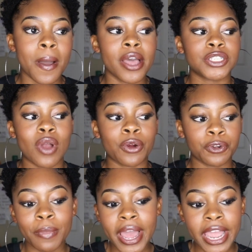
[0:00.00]
So I
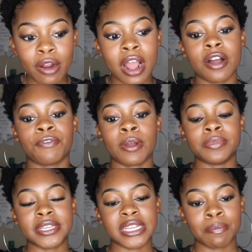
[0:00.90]
grew my hair out from
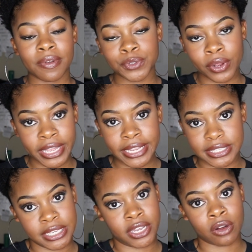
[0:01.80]
December of
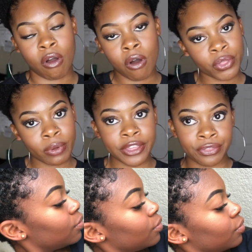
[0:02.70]
2018 all the way
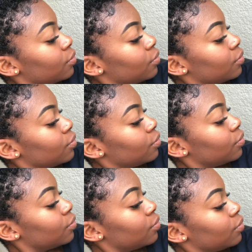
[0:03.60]
through until
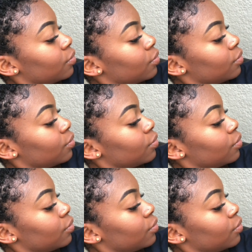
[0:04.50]
around
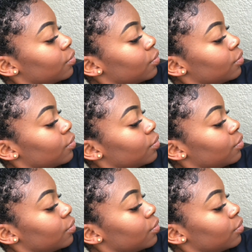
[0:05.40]
March of